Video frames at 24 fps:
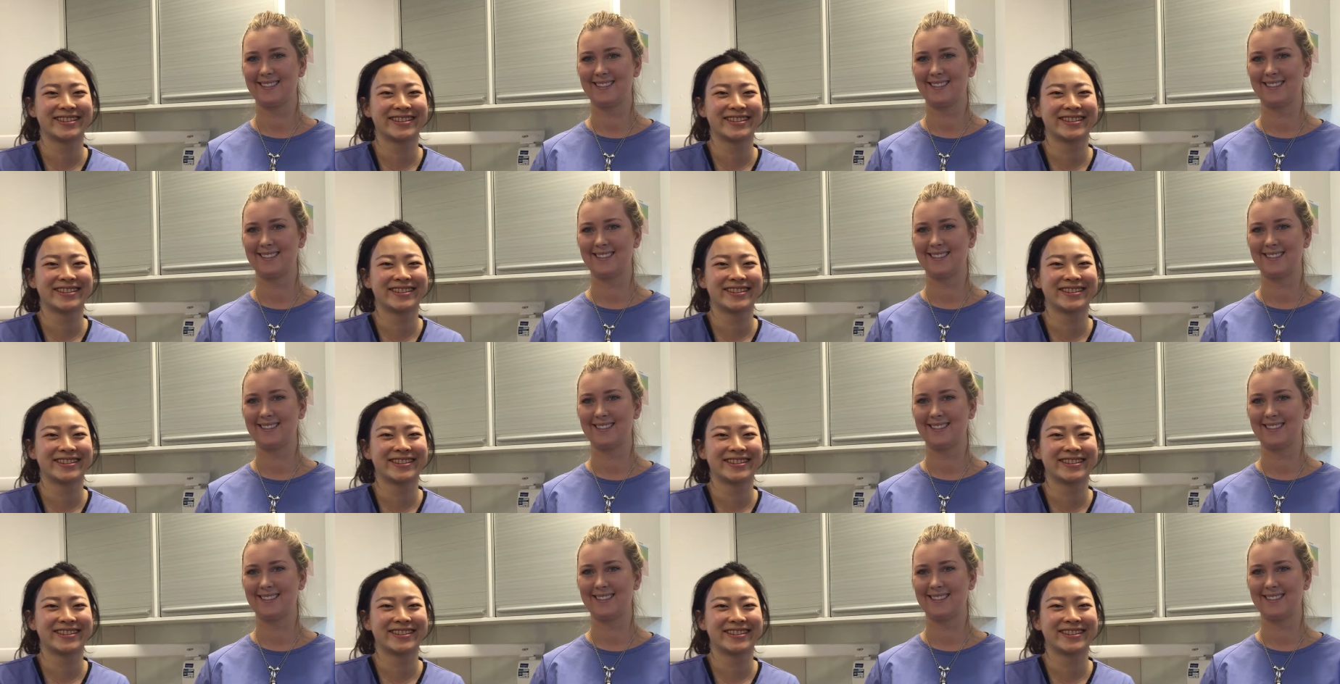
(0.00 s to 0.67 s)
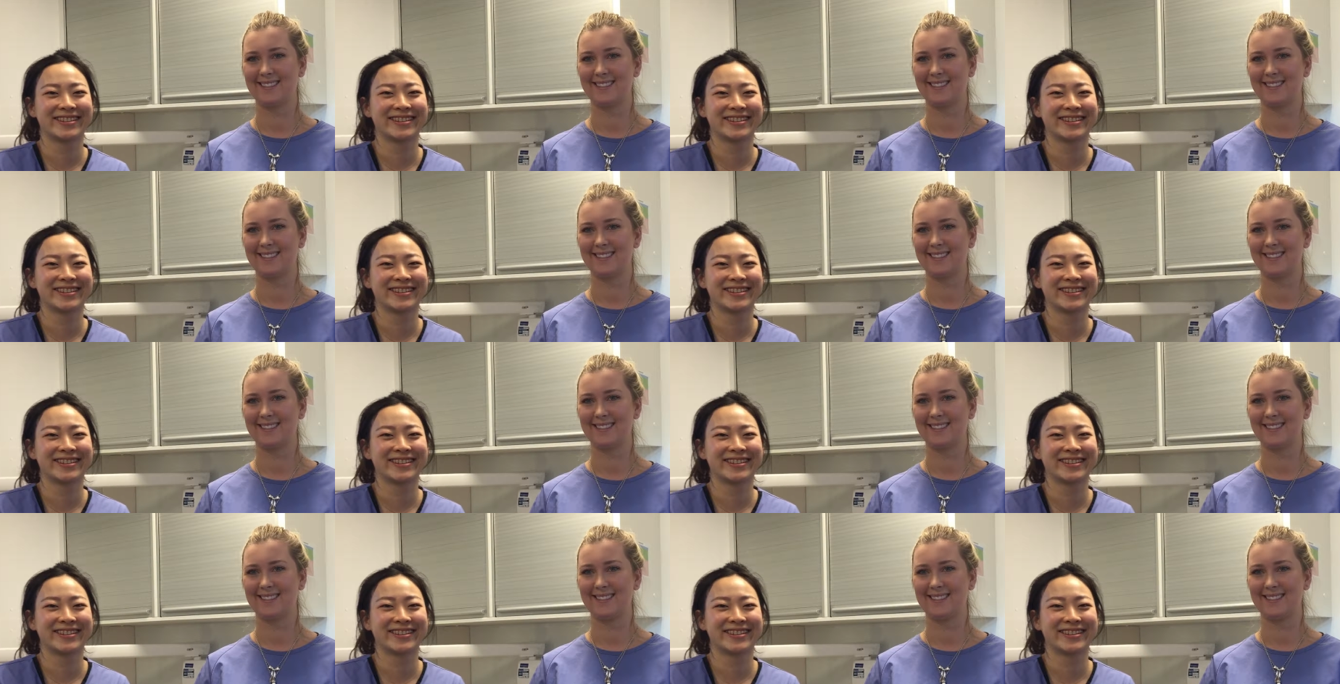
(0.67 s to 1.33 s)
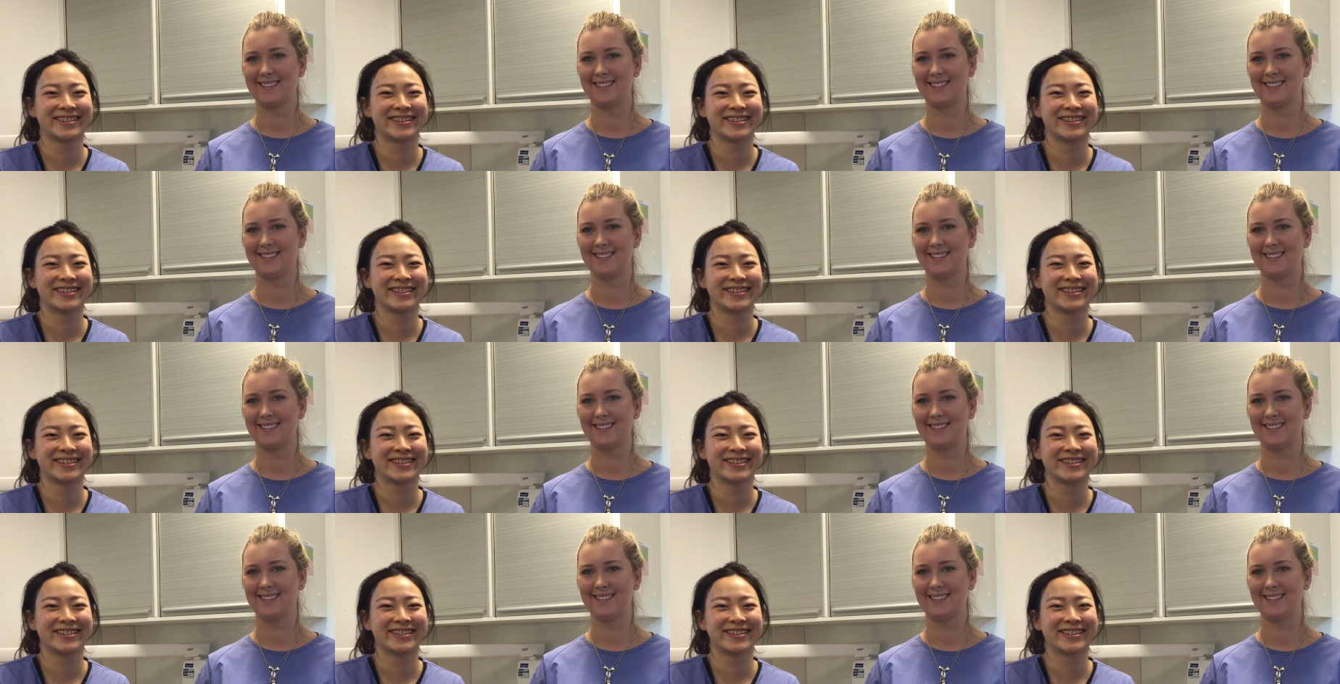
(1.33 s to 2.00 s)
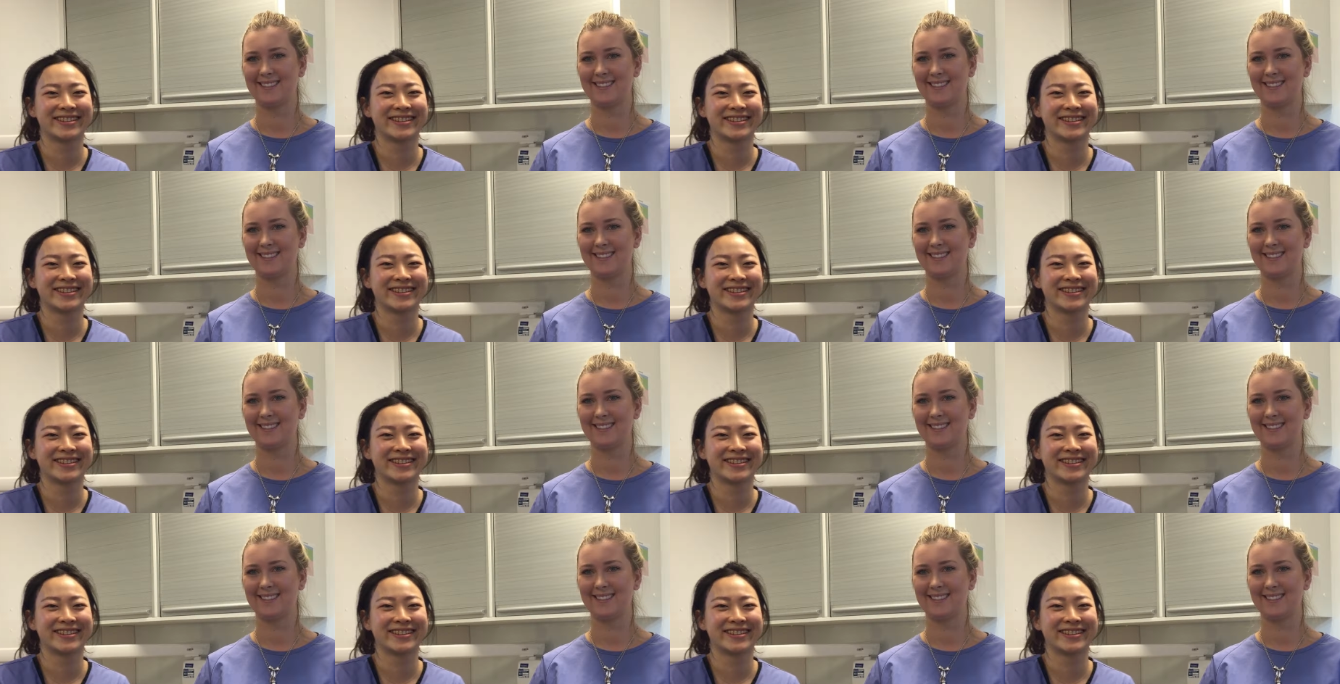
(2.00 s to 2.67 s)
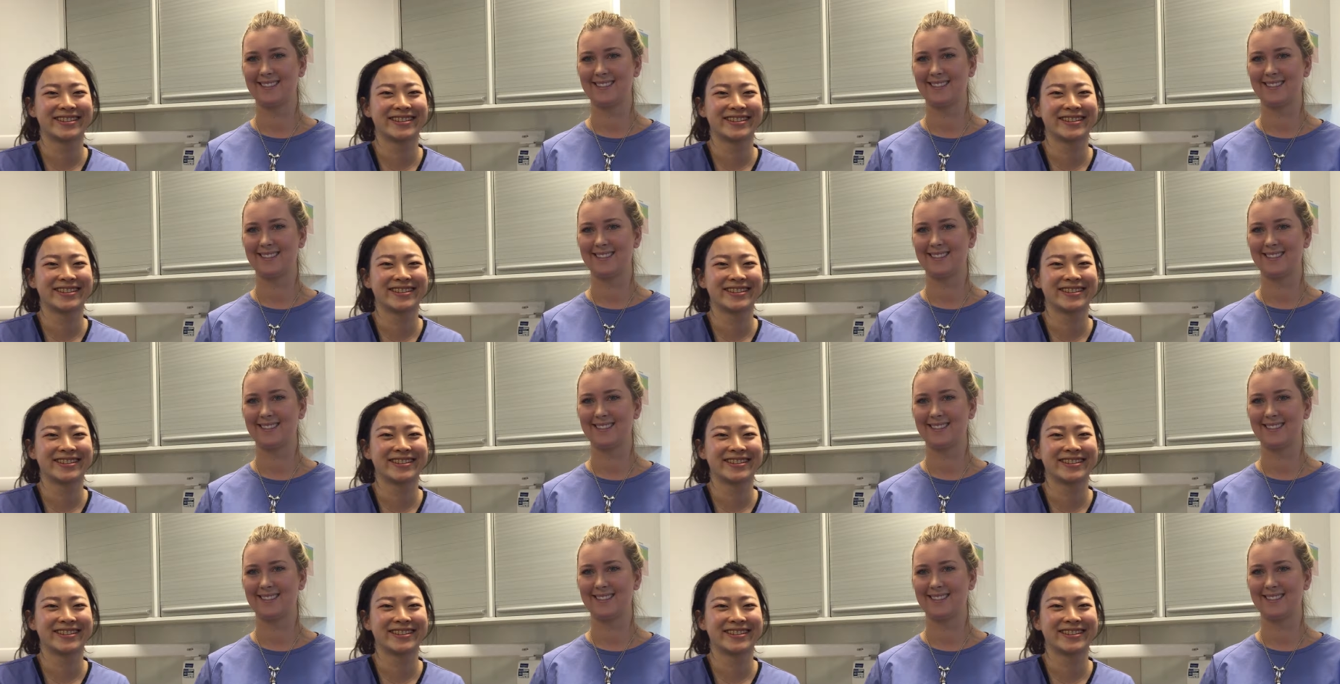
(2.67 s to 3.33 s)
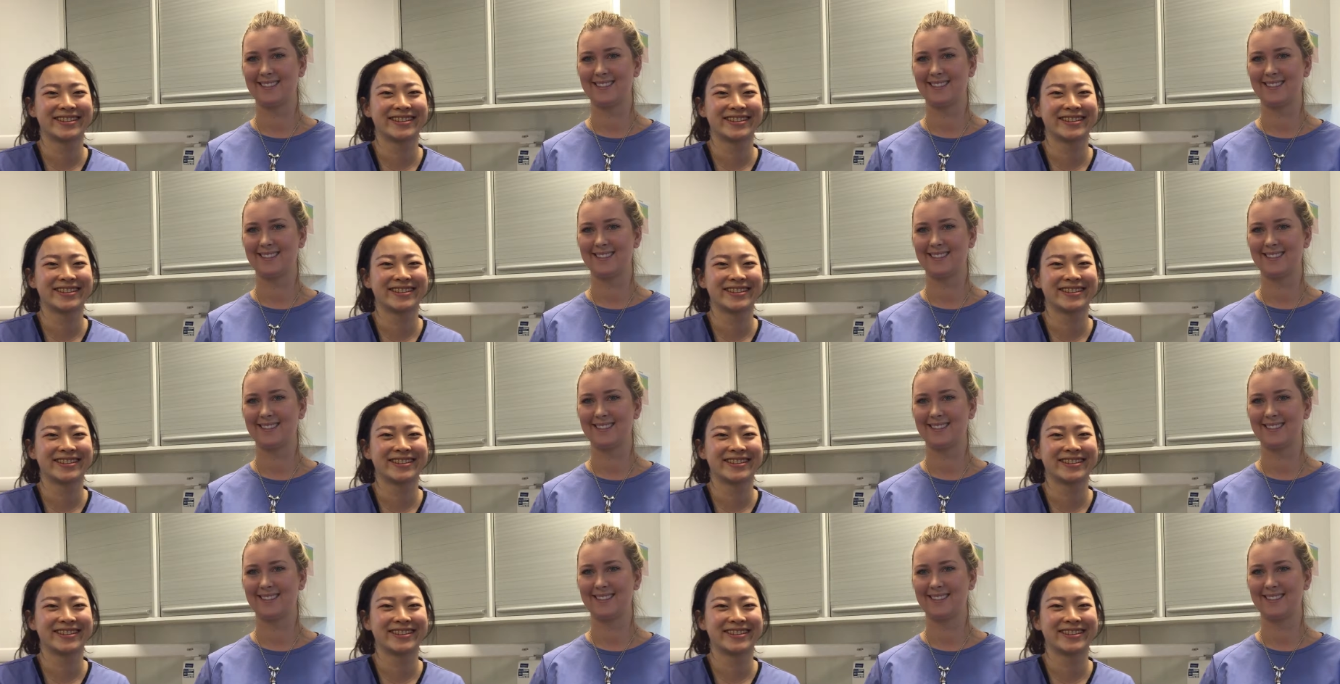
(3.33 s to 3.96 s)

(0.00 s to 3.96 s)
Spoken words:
Nobody speaks.